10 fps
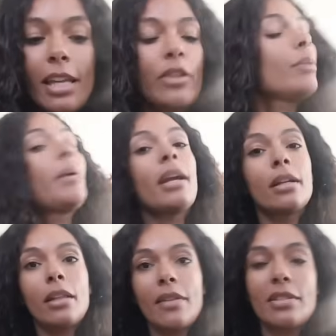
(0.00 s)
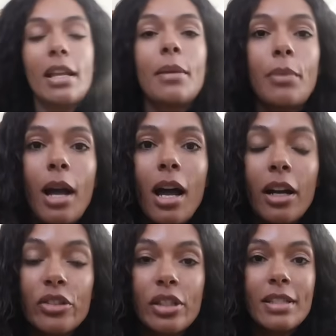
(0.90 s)
the other pair of gloves that I brought
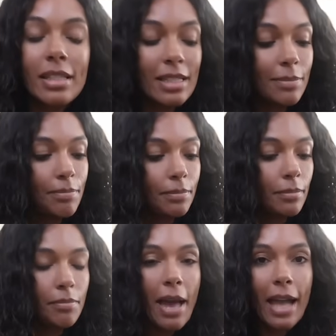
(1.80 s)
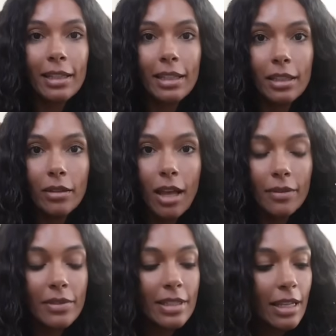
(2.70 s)
are just these paddling
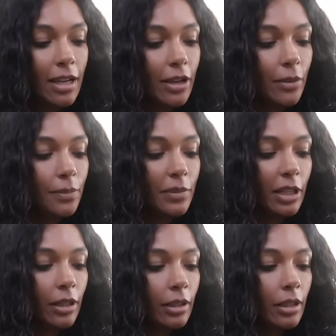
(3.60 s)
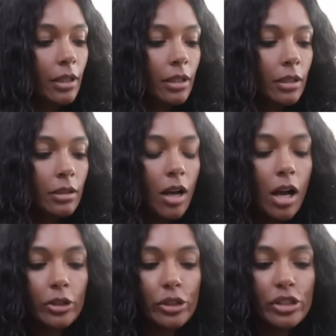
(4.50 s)
gloves. They're
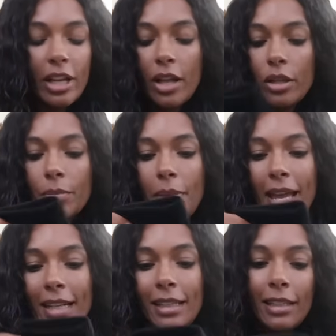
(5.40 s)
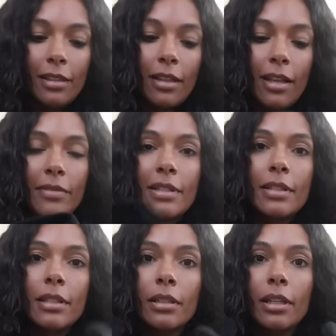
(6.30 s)
otter shell paddling
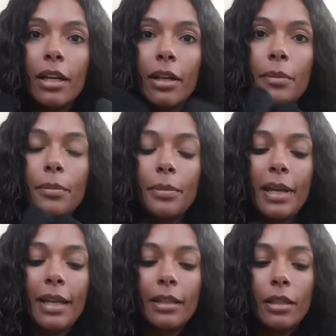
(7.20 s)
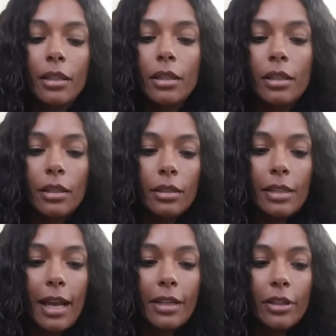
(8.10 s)
gloves, but
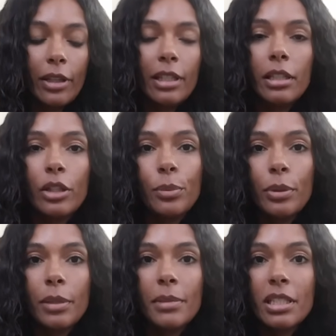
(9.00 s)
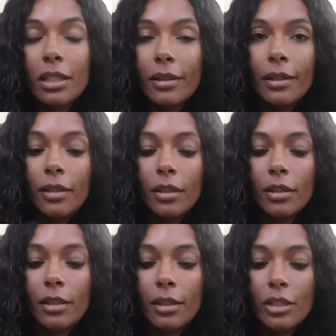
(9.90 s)
yeah, they're like a neoprene
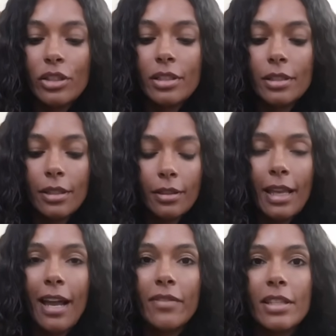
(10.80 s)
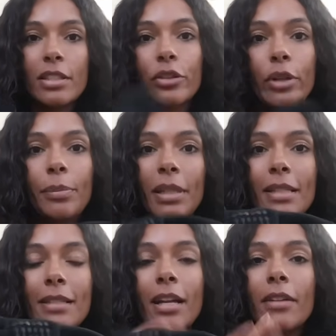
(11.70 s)
material. They have this
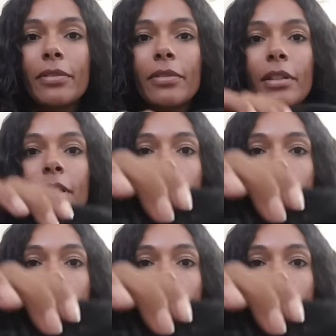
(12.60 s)
grippy stuff